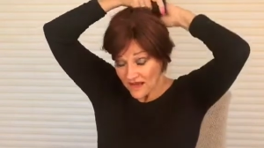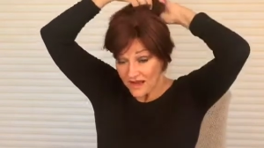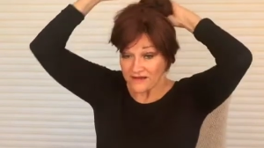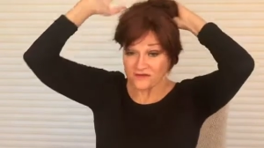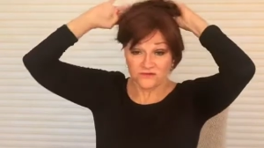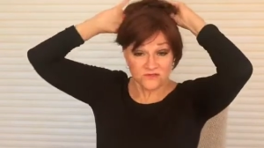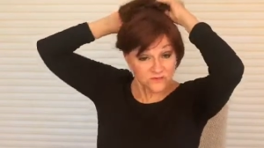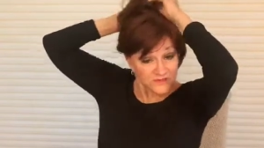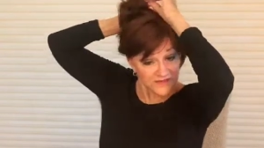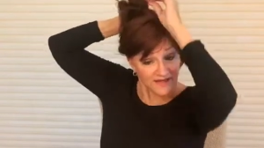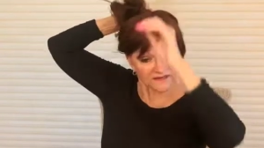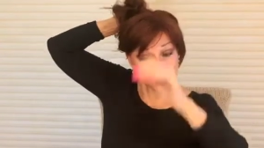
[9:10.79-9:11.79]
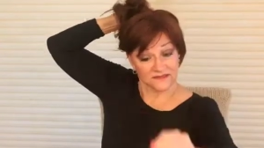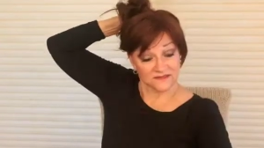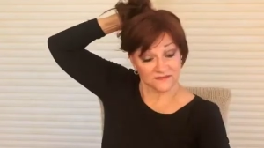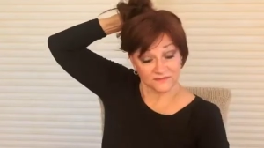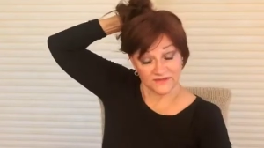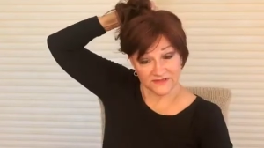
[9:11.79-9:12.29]
I use a banana
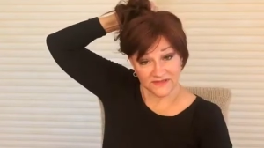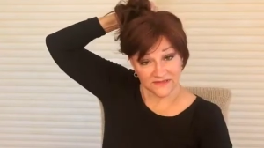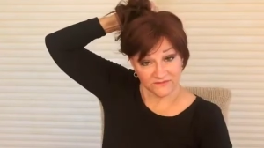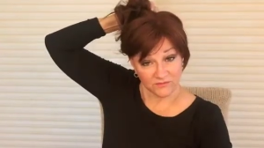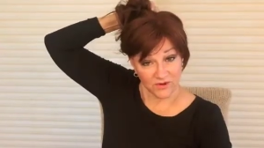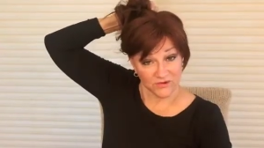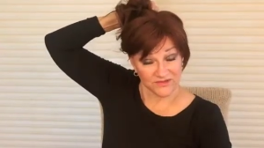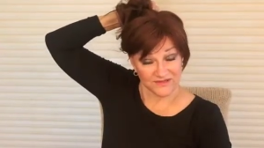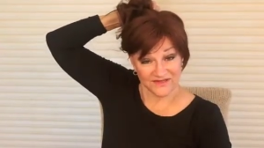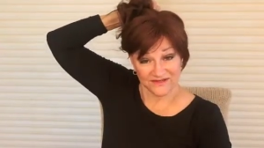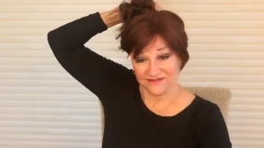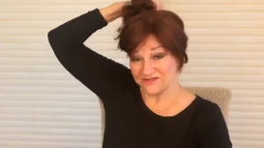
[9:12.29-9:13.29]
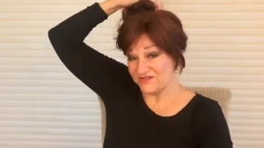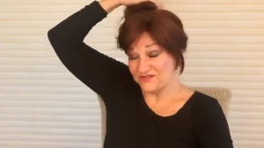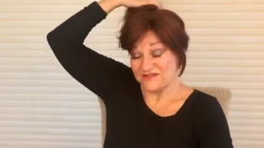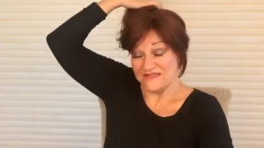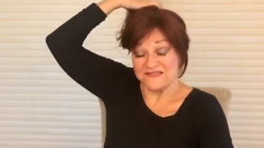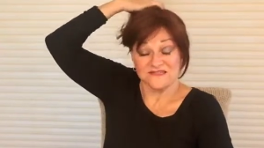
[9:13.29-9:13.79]
clip instead of a ponytail. It's
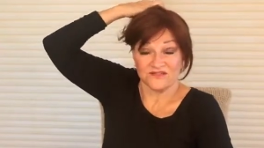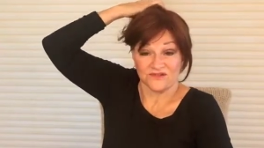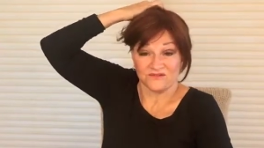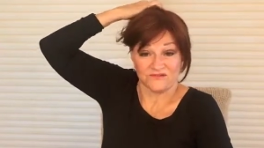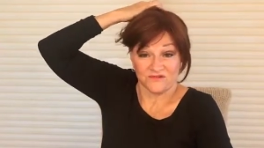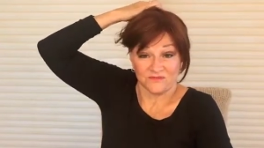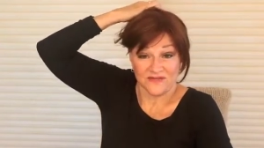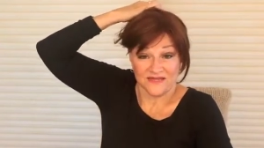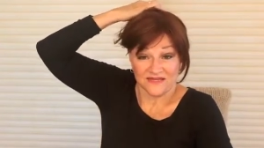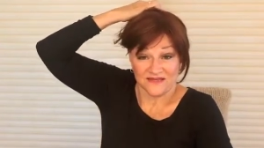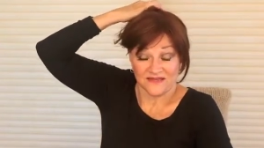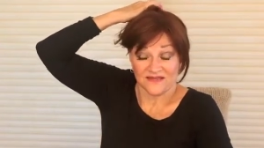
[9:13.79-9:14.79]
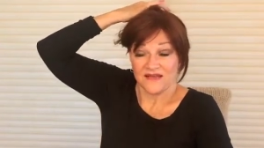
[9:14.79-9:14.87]
just easier for me.